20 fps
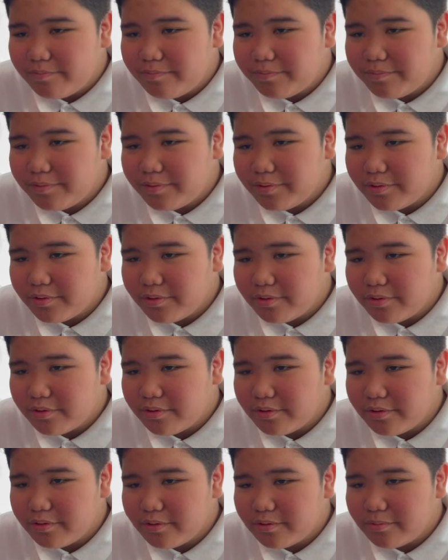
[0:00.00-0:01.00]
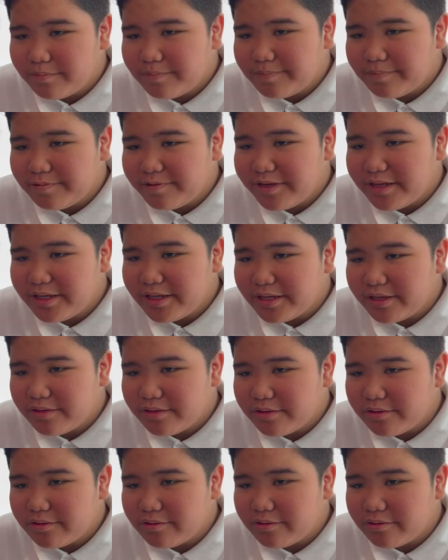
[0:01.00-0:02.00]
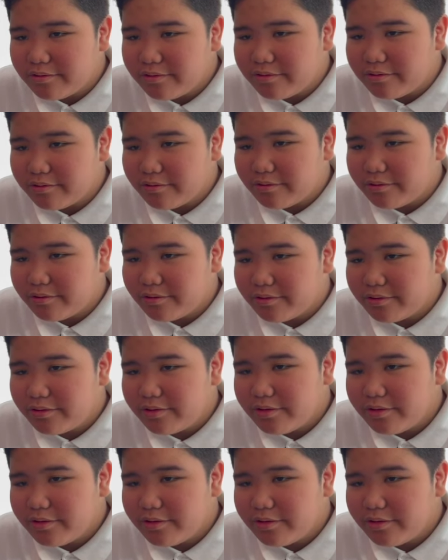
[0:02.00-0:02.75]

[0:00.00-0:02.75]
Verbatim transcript: pre precursor